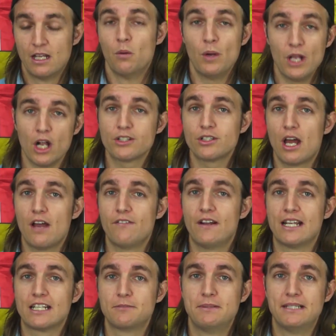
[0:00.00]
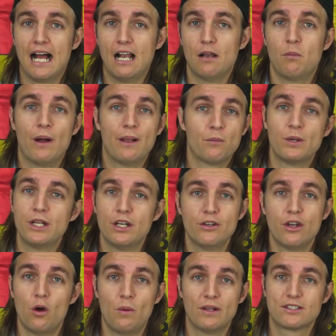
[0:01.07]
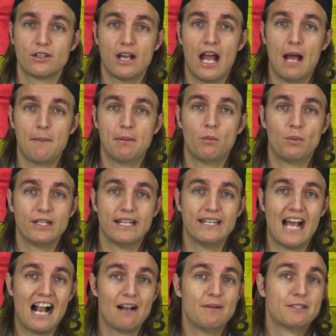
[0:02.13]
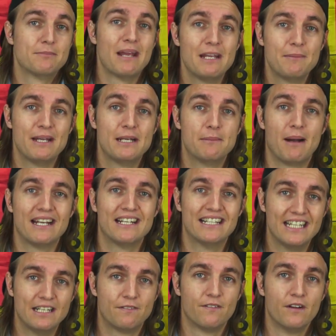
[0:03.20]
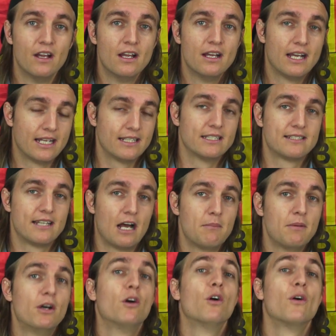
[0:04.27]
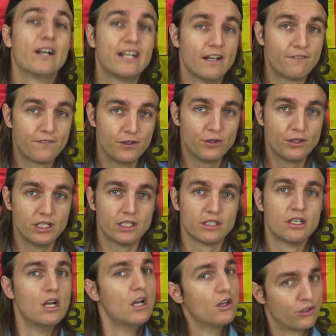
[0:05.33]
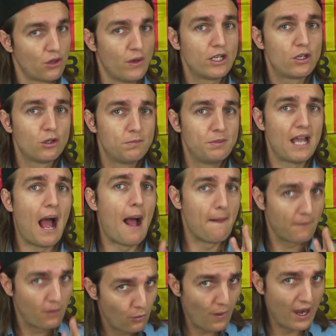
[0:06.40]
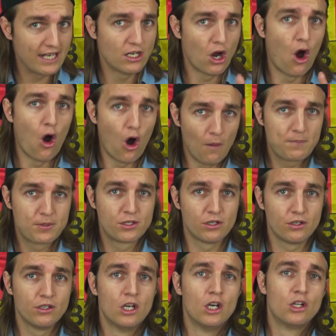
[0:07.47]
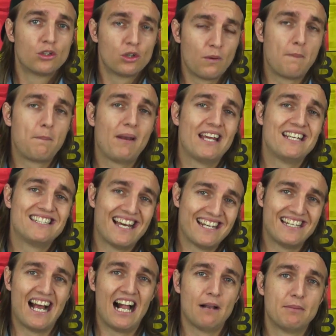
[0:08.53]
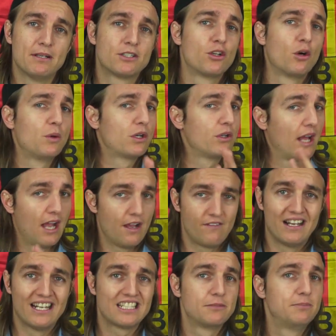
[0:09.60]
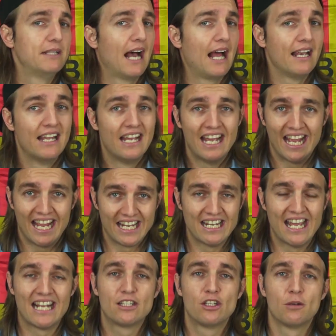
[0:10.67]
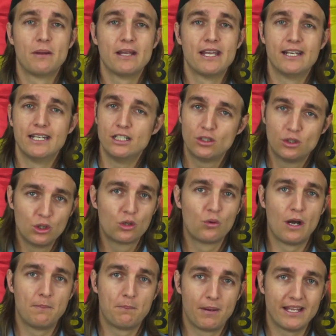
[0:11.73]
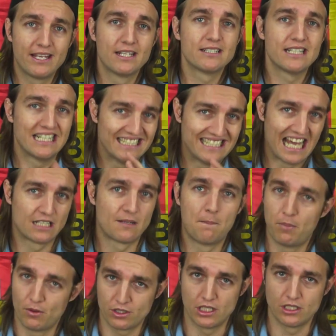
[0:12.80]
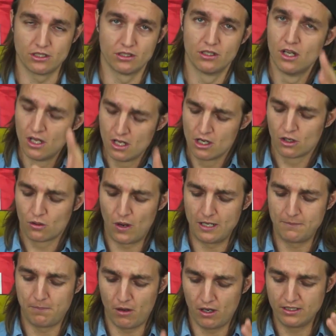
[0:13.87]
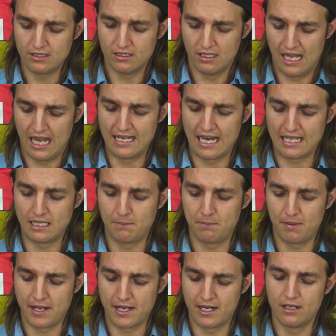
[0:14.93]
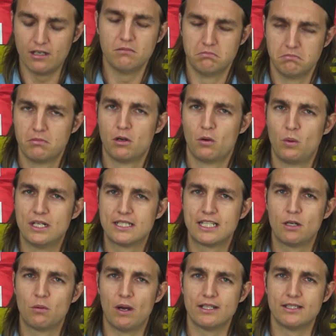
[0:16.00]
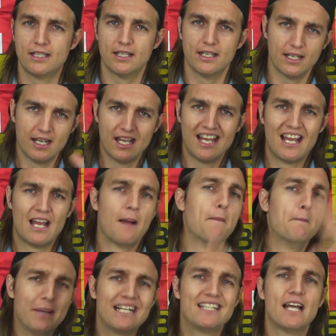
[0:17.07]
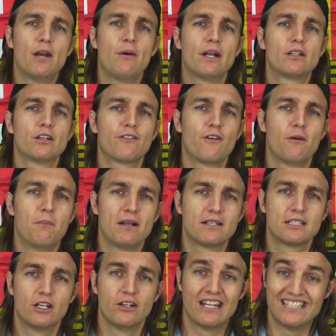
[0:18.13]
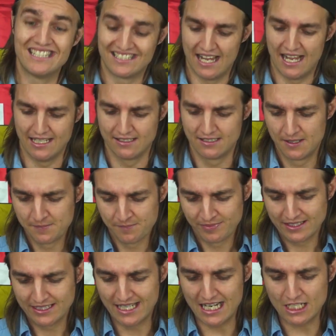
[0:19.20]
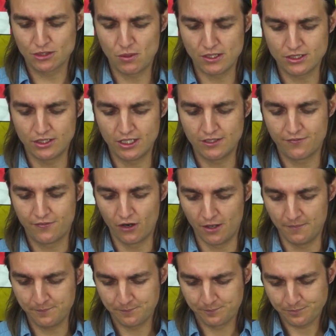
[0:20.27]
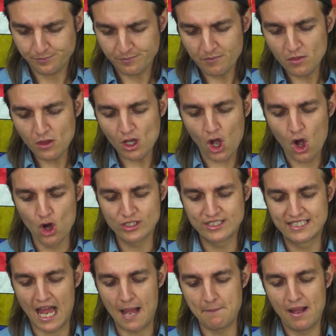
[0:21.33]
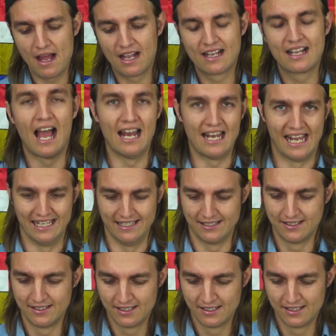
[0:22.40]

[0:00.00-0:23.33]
We also have Alex Vidal, but we don't know what's going to happen with Dani Alves. Maybe he might leave in the summer or in a few years. So it could be a great option to replace Dani Alves, so we could have Alex Vidal and Héctor Bellerín, two great players in that position. Great point. I like the player. We'll see what the big director from Barcelona decides. The next question is from Hossam Khaled.